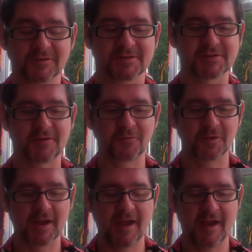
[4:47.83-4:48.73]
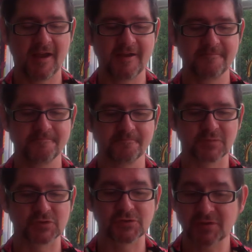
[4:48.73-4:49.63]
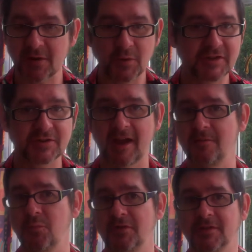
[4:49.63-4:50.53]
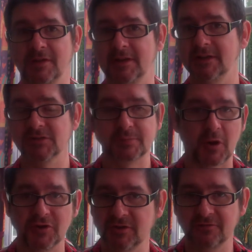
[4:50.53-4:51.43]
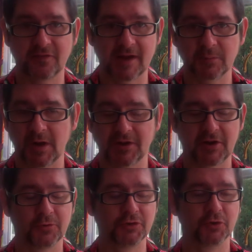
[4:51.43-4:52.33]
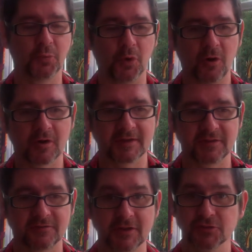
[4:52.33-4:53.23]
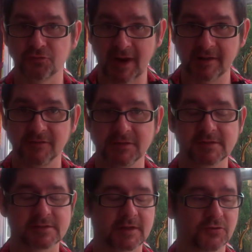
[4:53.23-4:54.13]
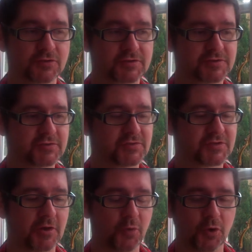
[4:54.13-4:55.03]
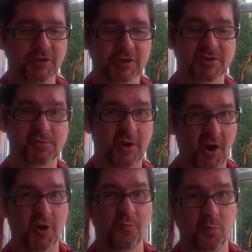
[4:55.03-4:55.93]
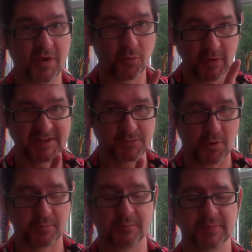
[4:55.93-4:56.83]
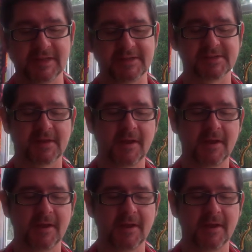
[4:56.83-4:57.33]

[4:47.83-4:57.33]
So do that where you can, whether a little spot you can find while you're out on your walk, if it feels relevant and good to do so, or you can do it at home with a window open, please.